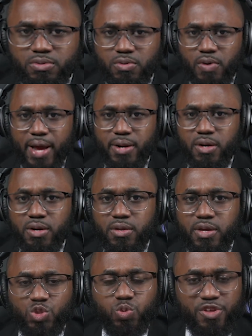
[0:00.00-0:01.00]
right?
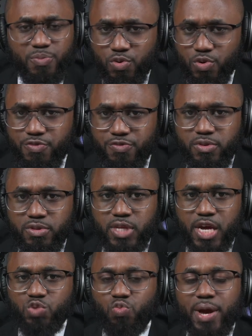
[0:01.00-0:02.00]
It's weatherproof.
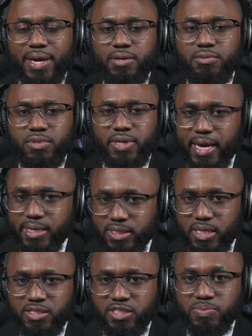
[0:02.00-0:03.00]
There's rugged
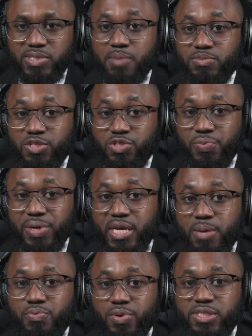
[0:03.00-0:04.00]
cases, sometimes the
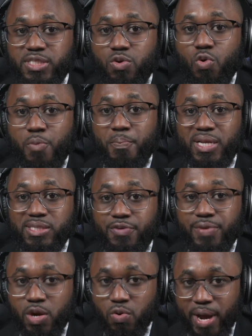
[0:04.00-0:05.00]
3D printed or
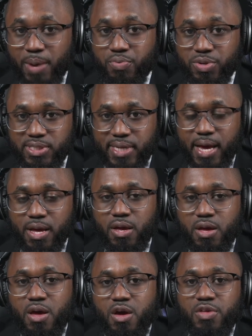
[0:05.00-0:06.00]
military grade protect
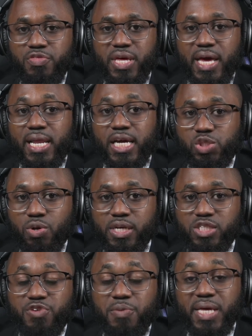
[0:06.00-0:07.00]
the
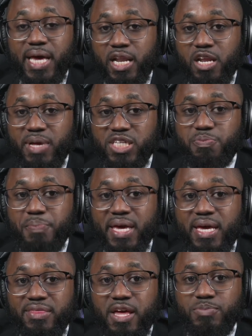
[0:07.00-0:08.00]
electronics from the elements,
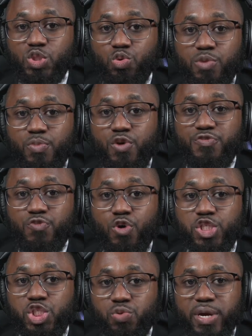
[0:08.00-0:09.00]
making them suitable for
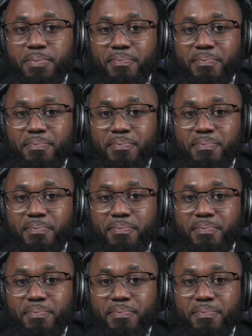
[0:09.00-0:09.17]
tree